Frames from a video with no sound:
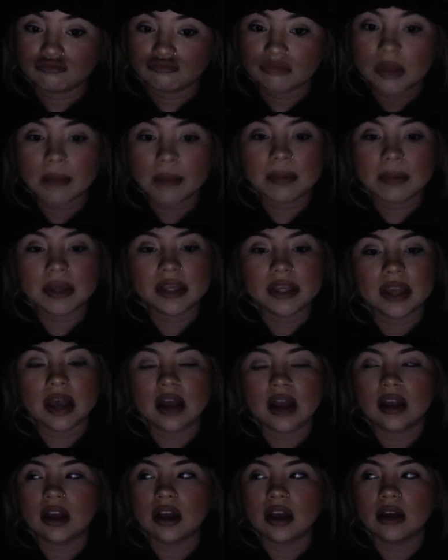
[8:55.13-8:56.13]
but
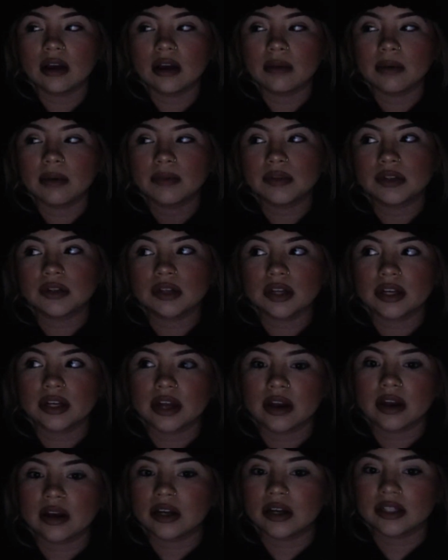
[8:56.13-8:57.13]
yeah, I'm doing good
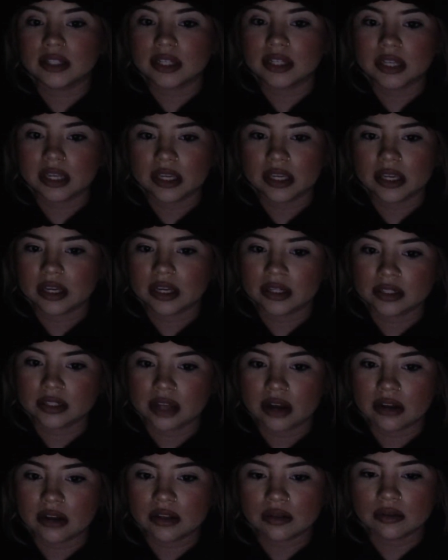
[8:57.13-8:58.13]
now, and I didn't get kicked
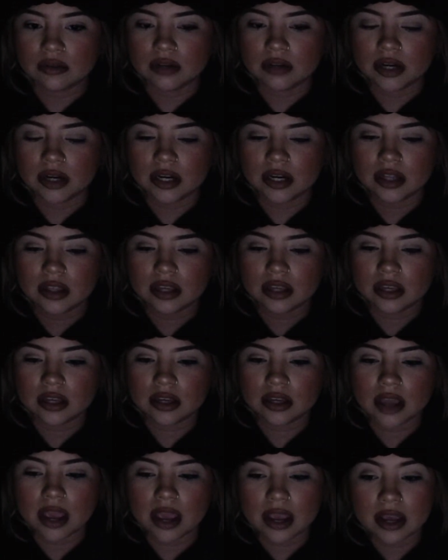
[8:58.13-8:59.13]
out of school or anything.
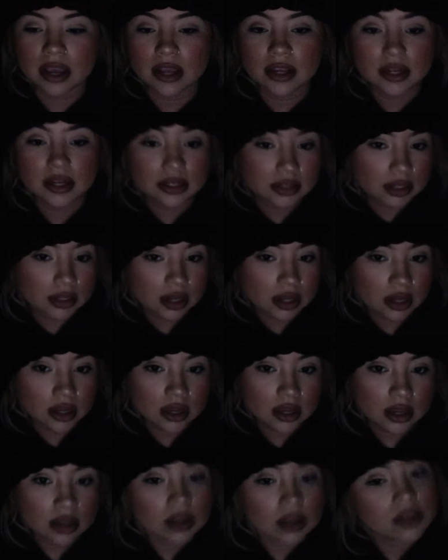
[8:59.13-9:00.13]
And
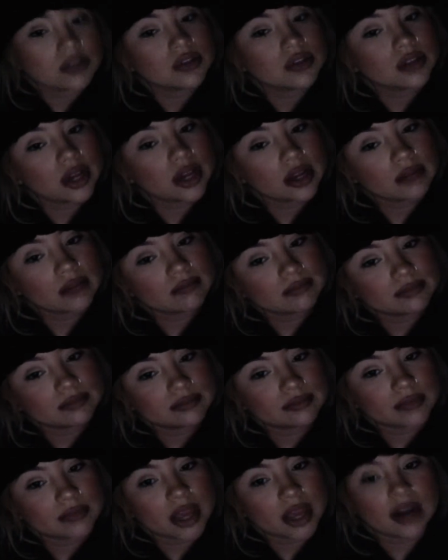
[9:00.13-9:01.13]
so yeah,
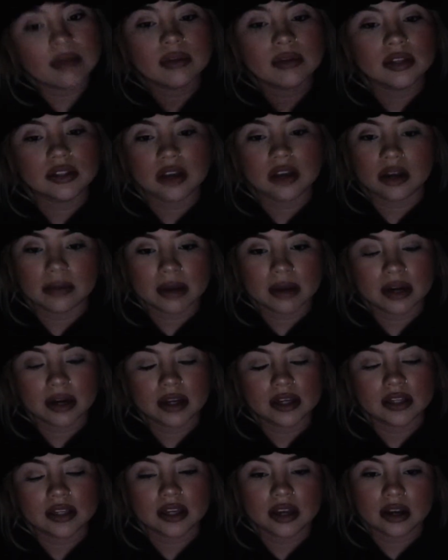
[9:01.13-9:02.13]
I didn't really talk about it
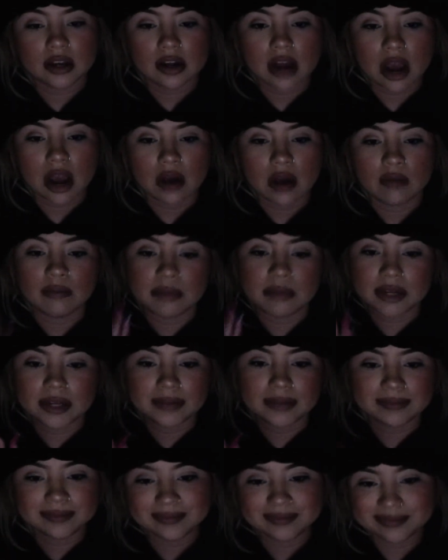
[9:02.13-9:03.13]
because I cut it out, but
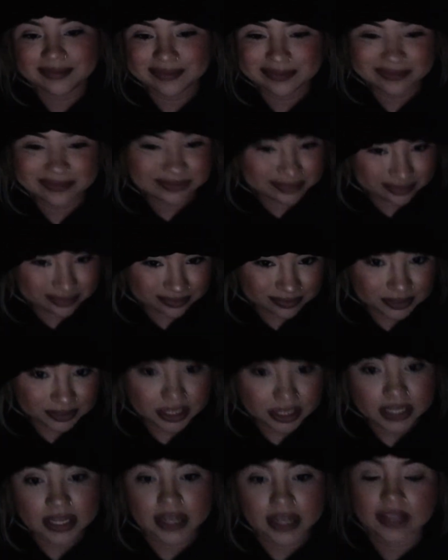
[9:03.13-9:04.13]

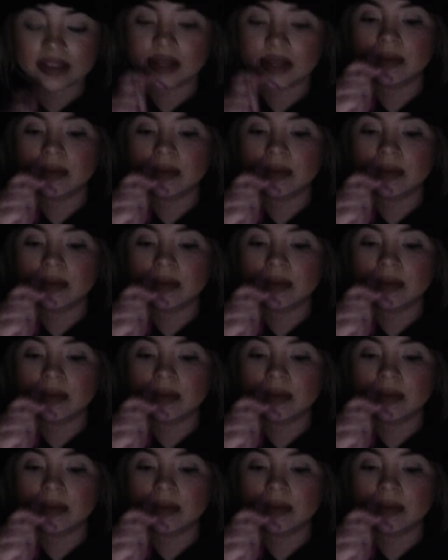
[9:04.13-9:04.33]
yeah, that was